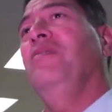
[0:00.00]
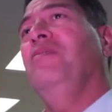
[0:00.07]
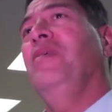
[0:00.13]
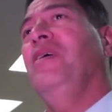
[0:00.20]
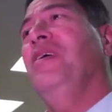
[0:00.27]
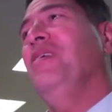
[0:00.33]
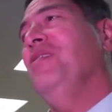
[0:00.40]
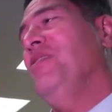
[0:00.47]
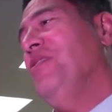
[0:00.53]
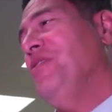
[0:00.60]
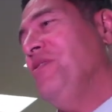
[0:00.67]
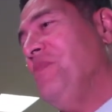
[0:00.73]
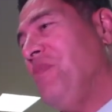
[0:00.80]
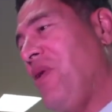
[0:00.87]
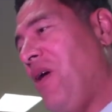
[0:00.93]
making
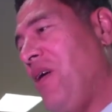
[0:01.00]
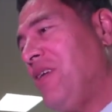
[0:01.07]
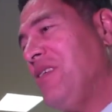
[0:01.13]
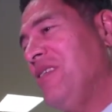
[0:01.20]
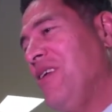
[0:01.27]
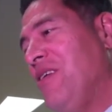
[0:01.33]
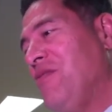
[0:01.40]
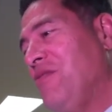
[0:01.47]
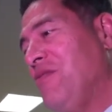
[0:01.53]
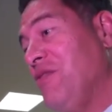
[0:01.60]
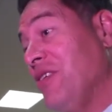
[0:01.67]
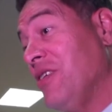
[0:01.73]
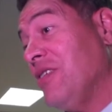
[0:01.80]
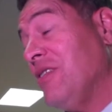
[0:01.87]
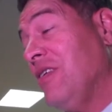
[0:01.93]
good blocks
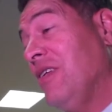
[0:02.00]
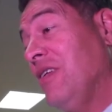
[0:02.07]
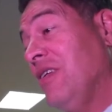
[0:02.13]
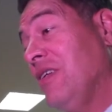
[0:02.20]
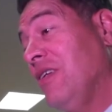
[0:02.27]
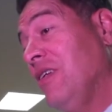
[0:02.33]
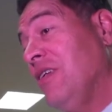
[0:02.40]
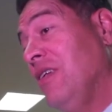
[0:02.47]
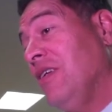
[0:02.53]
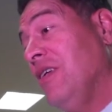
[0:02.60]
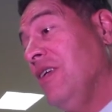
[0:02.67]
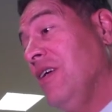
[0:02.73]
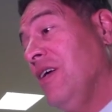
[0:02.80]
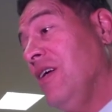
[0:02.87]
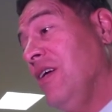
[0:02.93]
downfield,
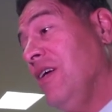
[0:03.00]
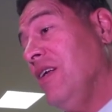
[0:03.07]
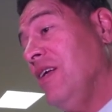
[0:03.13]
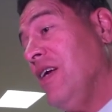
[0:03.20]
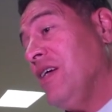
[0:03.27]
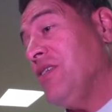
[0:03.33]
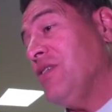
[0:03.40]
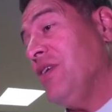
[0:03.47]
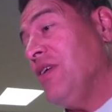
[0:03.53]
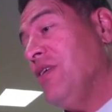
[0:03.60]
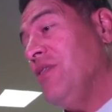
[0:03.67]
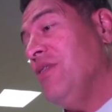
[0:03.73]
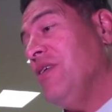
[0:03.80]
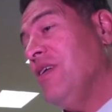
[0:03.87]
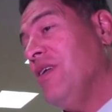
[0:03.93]
and
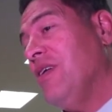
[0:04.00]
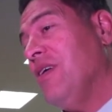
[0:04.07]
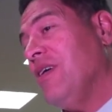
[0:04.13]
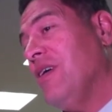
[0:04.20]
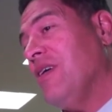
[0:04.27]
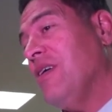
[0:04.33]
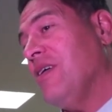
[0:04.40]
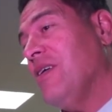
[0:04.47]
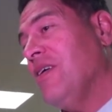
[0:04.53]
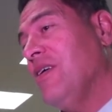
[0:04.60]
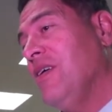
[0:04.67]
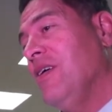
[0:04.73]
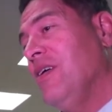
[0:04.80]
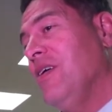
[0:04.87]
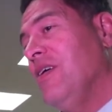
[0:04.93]
executing
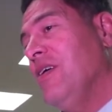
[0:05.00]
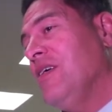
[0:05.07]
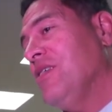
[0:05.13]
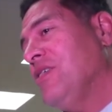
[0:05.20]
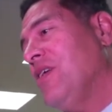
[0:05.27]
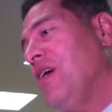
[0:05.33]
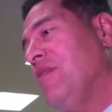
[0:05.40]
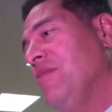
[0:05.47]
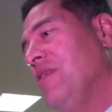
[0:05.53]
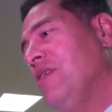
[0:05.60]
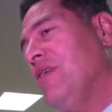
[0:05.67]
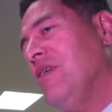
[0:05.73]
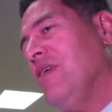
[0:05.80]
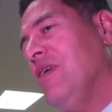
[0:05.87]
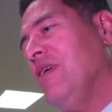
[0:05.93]

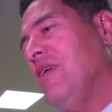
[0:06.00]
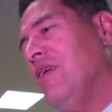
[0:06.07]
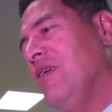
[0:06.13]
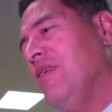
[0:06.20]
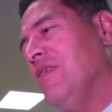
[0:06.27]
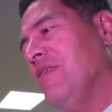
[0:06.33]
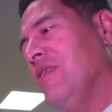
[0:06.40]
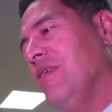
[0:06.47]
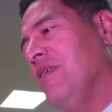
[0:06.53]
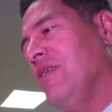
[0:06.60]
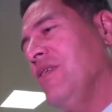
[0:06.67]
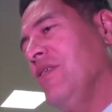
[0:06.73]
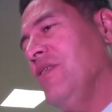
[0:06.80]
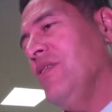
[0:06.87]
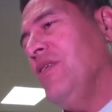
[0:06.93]
assignments.
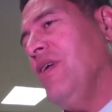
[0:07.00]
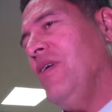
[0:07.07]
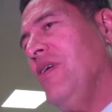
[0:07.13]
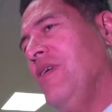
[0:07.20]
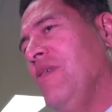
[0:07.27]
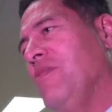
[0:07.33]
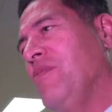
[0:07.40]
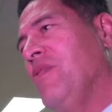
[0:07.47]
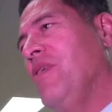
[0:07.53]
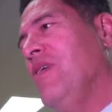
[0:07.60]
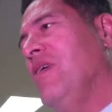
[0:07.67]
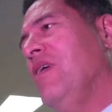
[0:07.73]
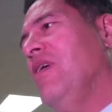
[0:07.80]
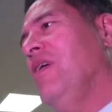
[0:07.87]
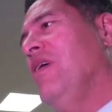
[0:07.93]
I'm
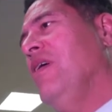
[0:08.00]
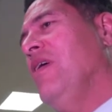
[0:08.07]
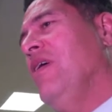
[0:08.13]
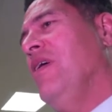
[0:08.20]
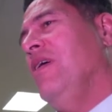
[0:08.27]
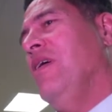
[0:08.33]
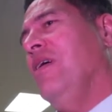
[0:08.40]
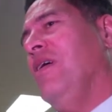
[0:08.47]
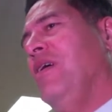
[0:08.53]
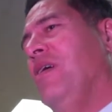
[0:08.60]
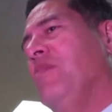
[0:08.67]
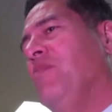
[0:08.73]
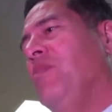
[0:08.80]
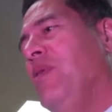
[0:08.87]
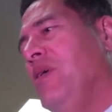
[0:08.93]
really
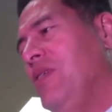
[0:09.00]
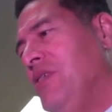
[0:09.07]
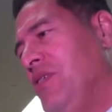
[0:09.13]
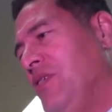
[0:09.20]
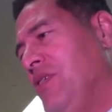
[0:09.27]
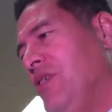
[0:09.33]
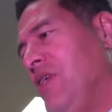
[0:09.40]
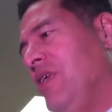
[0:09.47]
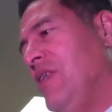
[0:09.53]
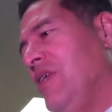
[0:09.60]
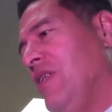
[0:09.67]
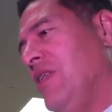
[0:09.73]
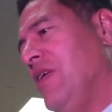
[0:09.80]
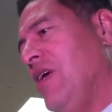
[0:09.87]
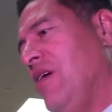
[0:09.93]
pleased to see
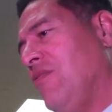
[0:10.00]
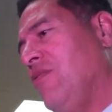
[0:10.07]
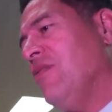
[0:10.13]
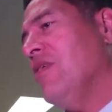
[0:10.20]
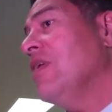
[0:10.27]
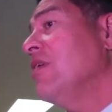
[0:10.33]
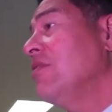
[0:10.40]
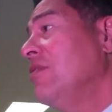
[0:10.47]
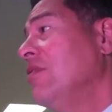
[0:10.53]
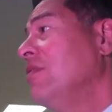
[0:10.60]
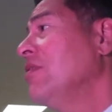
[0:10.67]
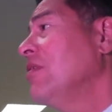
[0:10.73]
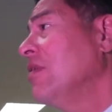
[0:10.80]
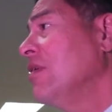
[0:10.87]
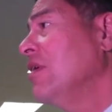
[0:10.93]
that the effort
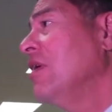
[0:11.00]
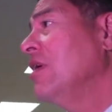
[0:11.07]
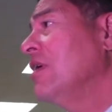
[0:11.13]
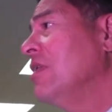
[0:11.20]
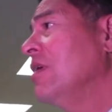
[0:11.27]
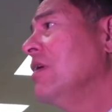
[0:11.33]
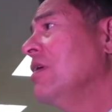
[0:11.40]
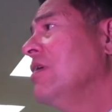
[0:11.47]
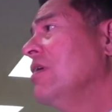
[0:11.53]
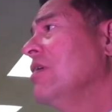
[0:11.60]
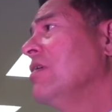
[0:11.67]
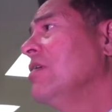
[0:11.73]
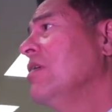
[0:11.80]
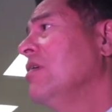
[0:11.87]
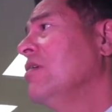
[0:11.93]
level there
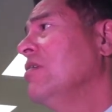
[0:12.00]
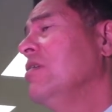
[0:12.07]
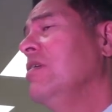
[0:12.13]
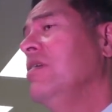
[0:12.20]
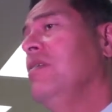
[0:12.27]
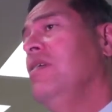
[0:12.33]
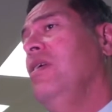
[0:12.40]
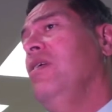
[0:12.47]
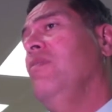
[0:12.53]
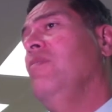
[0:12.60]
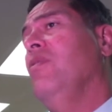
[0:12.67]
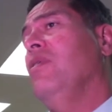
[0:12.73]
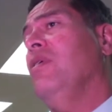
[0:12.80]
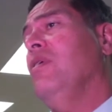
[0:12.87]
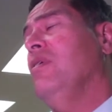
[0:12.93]
is at a
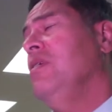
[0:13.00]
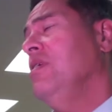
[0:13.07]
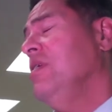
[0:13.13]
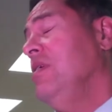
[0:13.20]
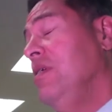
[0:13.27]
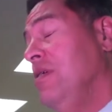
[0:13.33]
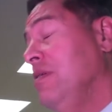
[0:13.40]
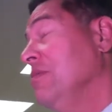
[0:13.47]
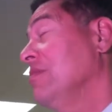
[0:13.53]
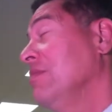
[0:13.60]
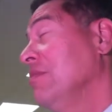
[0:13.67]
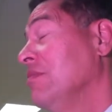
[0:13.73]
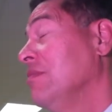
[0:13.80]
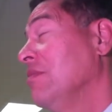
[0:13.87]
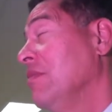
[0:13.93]
more consistent
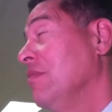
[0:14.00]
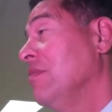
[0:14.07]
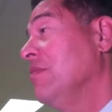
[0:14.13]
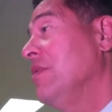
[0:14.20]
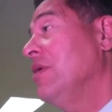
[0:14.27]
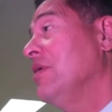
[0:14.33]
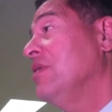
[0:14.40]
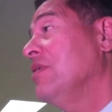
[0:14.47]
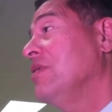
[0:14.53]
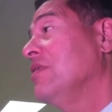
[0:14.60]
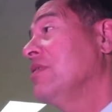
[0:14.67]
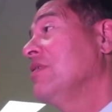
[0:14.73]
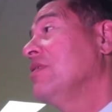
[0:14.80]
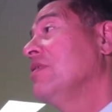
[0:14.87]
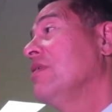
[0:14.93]
basis. Yeah, it's going to be nice
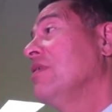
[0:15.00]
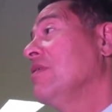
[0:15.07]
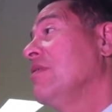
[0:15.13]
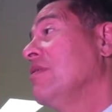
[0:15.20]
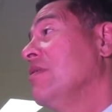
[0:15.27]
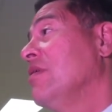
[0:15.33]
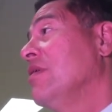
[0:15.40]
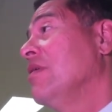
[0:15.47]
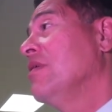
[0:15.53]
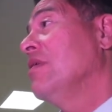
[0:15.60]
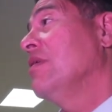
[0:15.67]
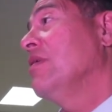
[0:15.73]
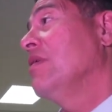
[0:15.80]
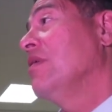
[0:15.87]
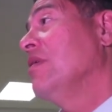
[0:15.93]
to have two
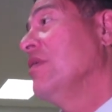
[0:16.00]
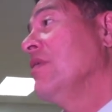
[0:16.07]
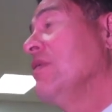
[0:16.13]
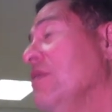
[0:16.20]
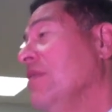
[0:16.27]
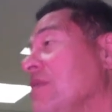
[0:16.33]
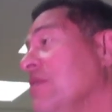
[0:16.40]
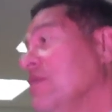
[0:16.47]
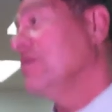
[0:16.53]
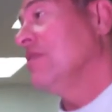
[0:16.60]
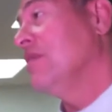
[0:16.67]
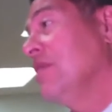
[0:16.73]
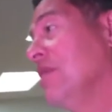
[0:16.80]
guys, a threat that